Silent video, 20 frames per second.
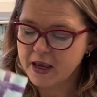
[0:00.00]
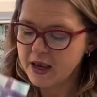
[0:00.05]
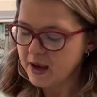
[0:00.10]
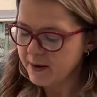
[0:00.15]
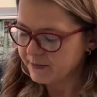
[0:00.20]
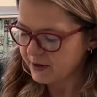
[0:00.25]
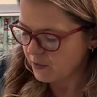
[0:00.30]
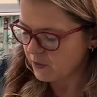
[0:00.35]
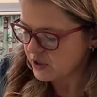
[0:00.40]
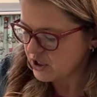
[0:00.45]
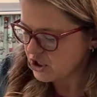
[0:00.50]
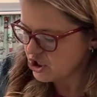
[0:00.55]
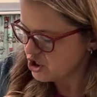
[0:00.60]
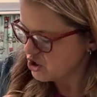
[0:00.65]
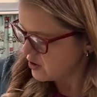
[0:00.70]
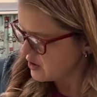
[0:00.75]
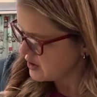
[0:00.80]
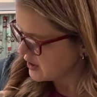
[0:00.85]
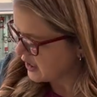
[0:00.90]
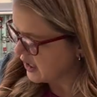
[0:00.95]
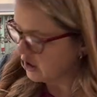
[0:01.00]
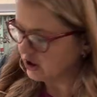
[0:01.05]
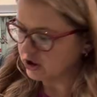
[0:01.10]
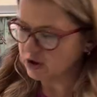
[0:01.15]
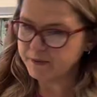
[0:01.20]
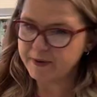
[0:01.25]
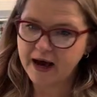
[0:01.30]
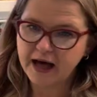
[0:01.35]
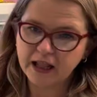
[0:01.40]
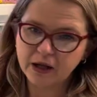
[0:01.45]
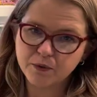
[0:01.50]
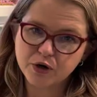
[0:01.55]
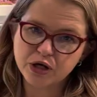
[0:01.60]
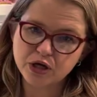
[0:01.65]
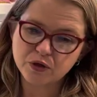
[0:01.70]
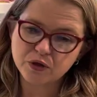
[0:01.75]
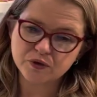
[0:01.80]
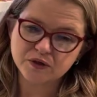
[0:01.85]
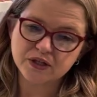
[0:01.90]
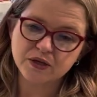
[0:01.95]
But I wanna show you the color palette we're
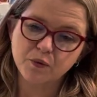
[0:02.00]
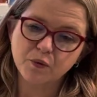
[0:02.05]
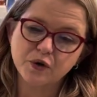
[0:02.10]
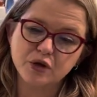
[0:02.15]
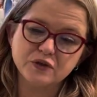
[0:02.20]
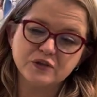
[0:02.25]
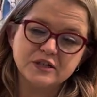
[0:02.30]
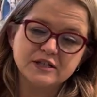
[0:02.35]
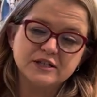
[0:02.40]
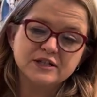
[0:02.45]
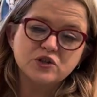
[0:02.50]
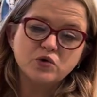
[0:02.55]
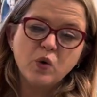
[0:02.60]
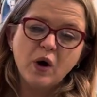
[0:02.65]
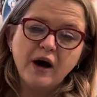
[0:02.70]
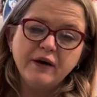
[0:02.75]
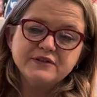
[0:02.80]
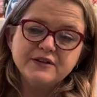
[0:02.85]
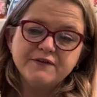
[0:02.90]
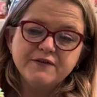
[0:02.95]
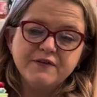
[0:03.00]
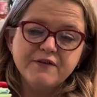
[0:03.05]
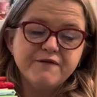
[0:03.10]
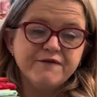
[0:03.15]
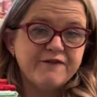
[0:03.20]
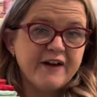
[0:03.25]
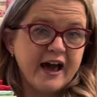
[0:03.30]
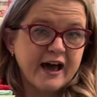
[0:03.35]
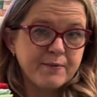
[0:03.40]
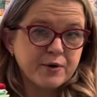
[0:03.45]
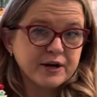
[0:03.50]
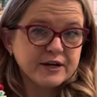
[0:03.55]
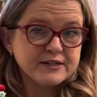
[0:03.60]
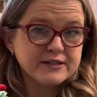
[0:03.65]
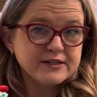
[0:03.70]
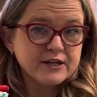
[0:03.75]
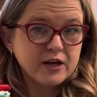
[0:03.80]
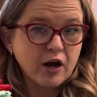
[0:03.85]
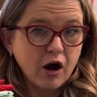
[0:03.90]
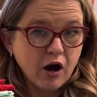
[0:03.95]
using. We're using 12 different fabrics
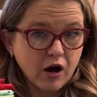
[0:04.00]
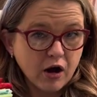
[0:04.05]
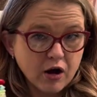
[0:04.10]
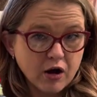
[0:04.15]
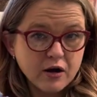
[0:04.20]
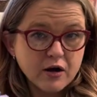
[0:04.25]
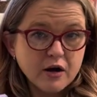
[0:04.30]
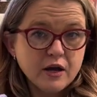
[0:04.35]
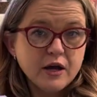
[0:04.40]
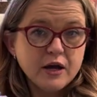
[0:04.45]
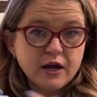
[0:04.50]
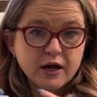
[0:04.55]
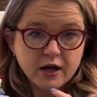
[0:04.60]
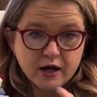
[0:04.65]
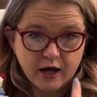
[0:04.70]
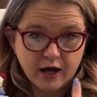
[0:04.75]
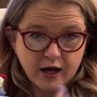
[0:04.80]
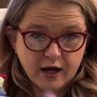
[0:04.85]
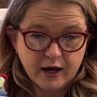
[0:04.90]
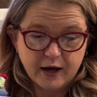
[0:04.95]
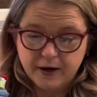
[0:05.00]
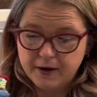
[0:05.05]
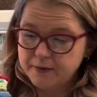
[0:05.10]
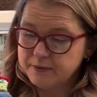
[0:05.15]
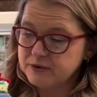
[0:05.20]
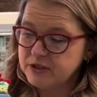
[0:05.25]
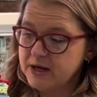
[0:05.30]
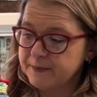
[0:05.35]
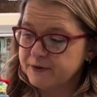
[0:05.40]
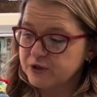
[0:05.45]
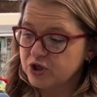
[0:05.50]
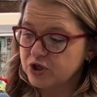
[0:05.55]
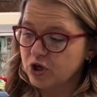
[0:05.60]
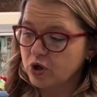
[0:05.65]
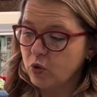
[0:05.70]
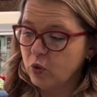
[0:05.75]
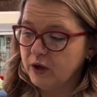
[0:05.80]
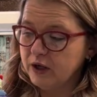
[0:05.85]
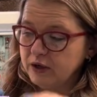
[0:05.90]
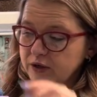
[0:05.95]
in our um, temperature
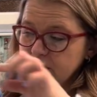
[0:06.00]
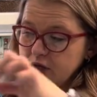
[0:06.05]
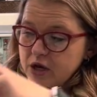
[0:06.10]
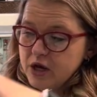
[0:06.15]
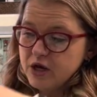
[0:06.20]
quilt.